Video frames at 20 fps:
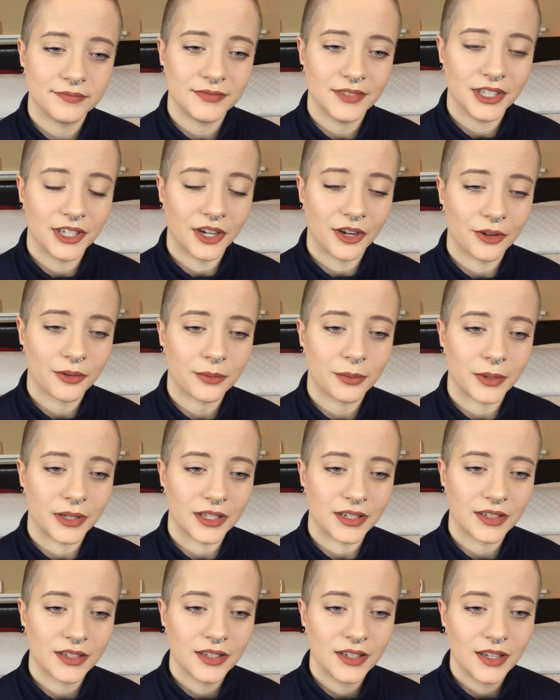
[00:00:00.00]
you know,
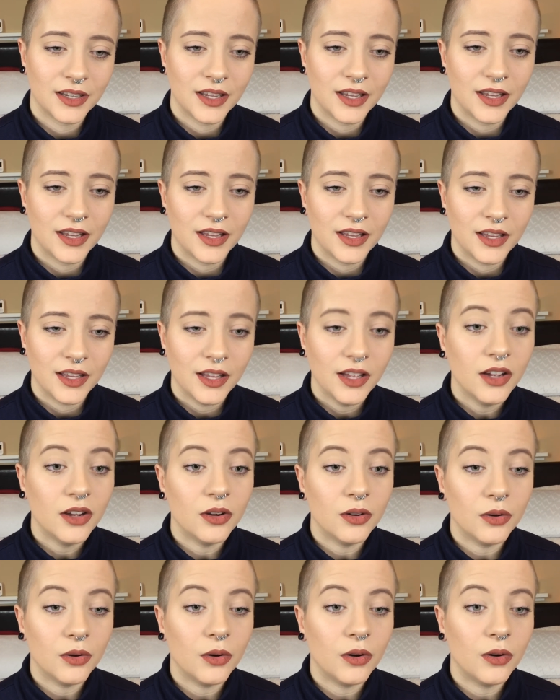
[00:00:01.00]
but
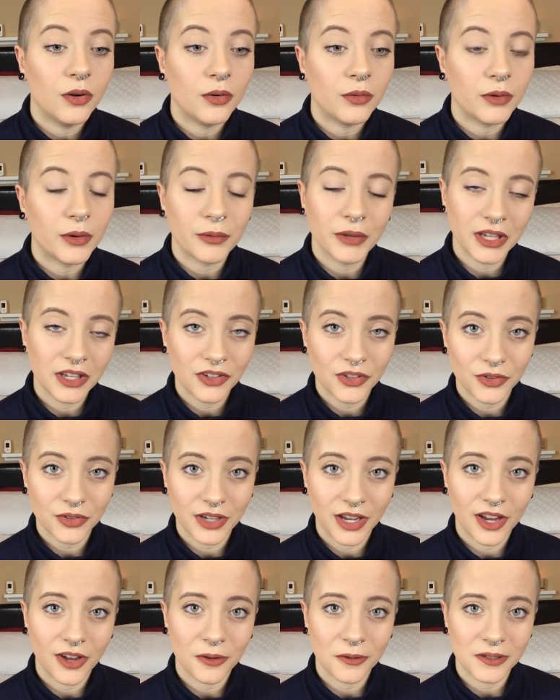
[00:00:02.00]
what we can do
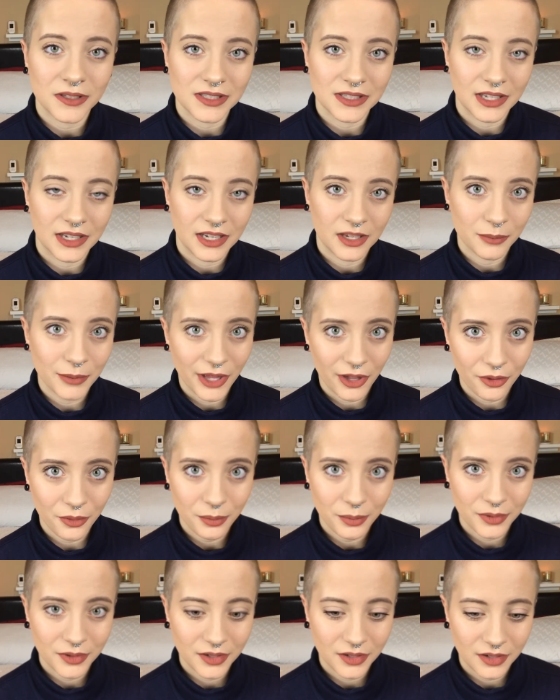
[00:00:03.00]
now is get him
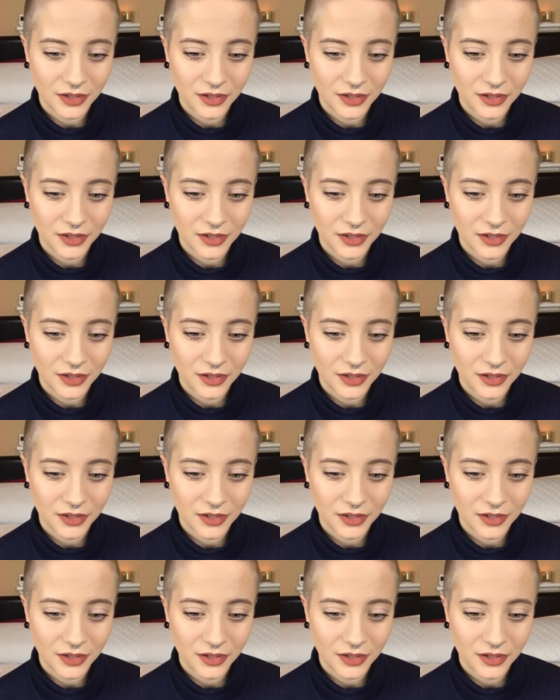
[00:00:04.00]
help